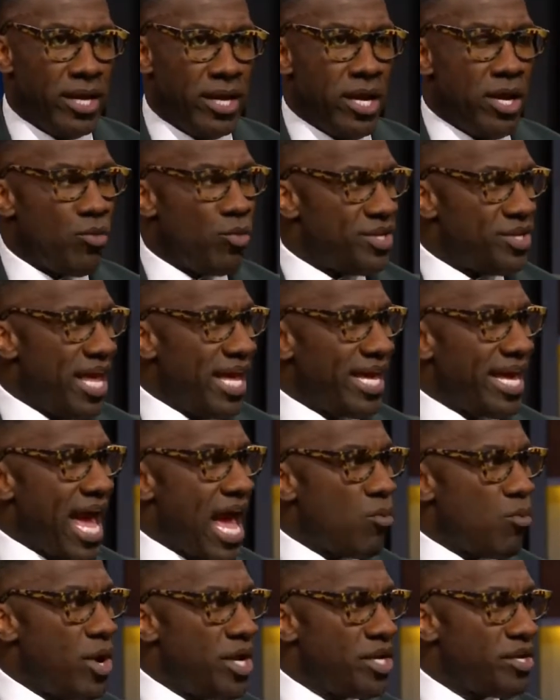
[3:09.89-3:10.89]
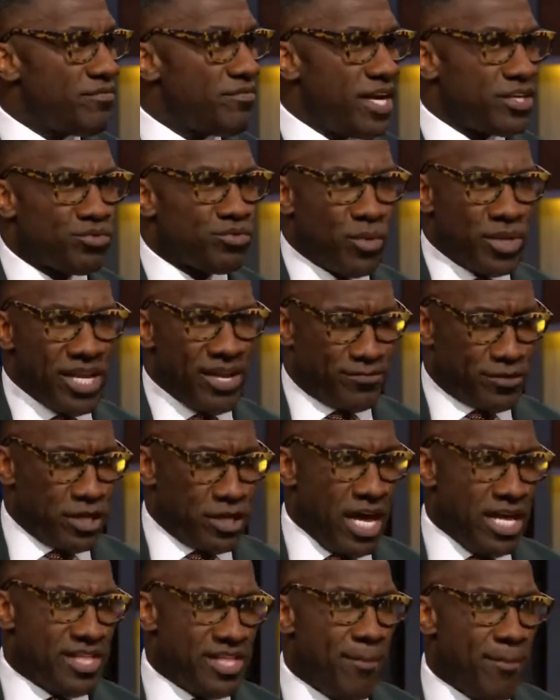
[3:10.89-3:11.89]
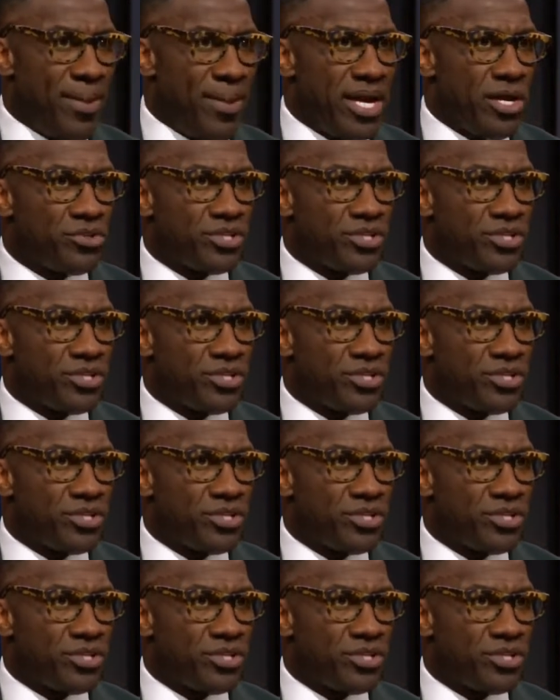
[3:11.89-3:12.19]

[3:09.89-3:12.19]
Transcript: when they got wind of this, when that Bengals